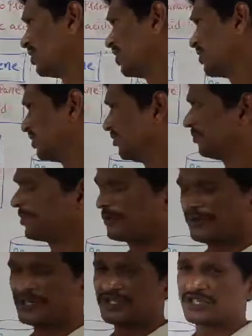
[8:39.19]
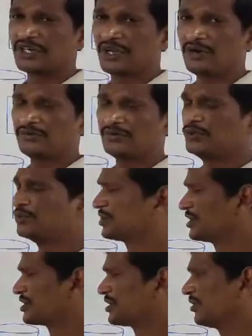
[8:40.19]
the prevention of
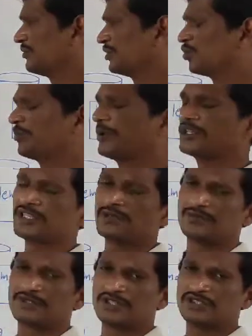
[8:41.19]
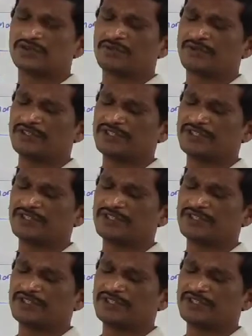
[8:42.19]
usage of ethopon substance.